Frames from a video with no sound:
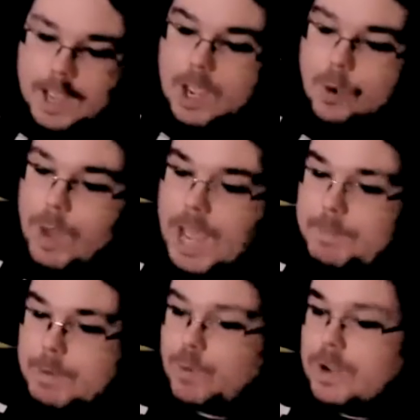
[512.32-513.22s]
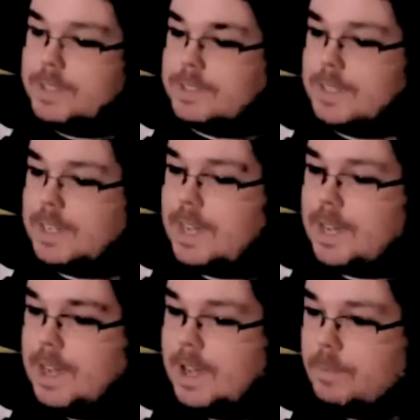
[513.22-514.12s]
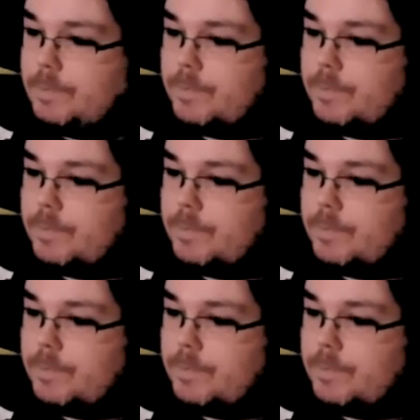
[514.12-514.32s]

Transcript: What happened was um,